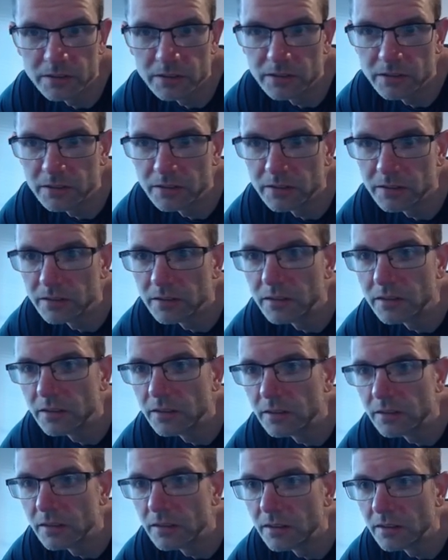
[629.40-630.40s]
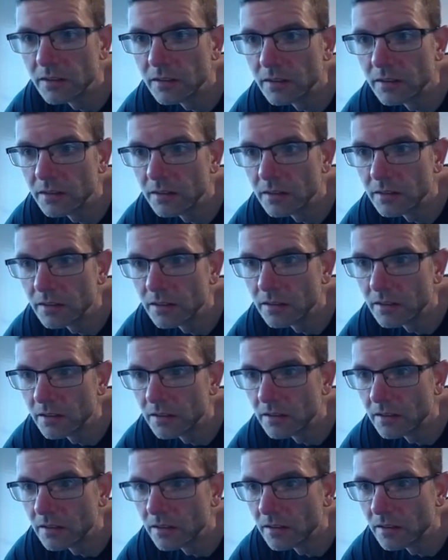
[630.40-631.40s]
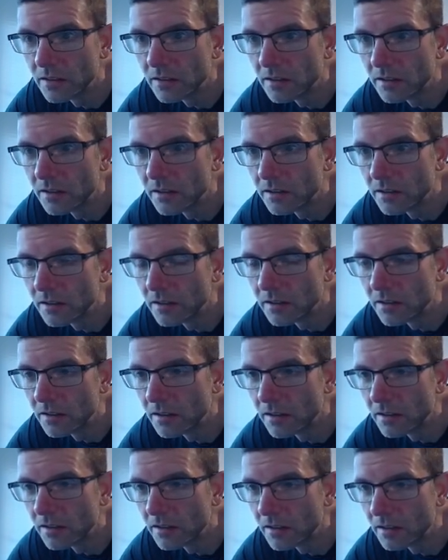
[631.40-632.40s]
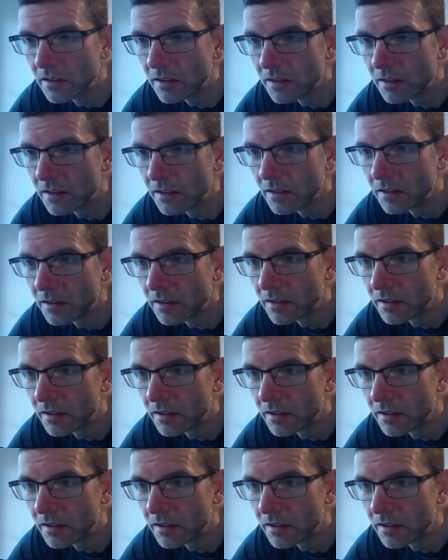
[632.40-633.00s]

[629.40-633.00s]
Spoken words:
[no speech]